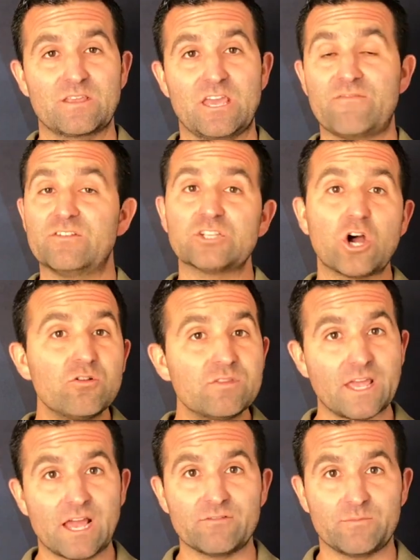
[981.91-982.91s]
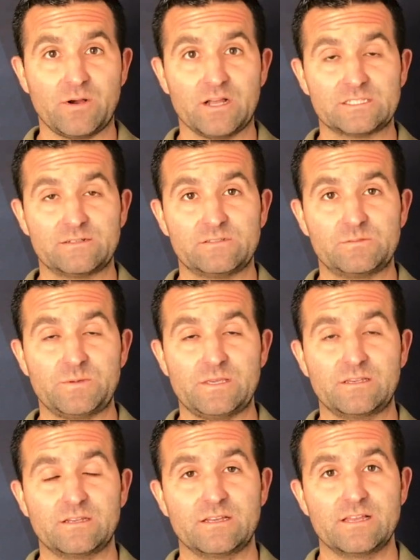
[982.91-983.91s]
if it's only ever positive
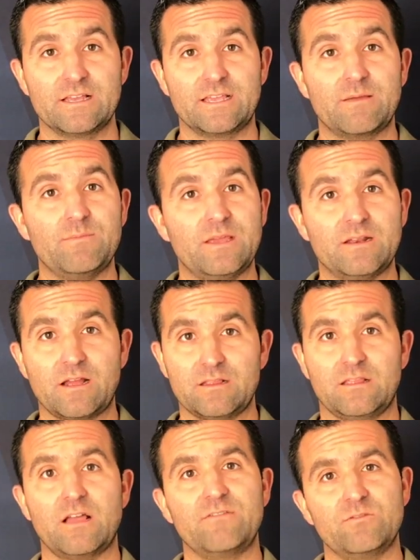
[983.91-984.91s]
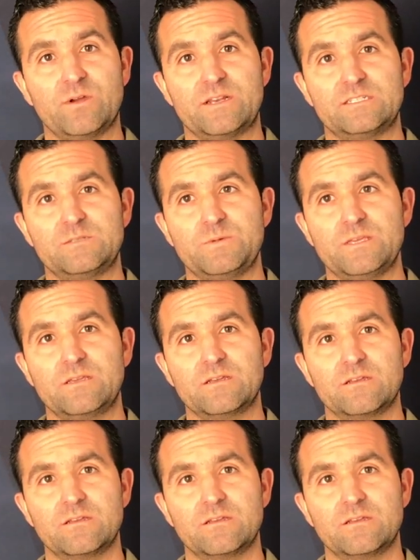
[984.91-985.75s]
speak, can be an unloving way to speak.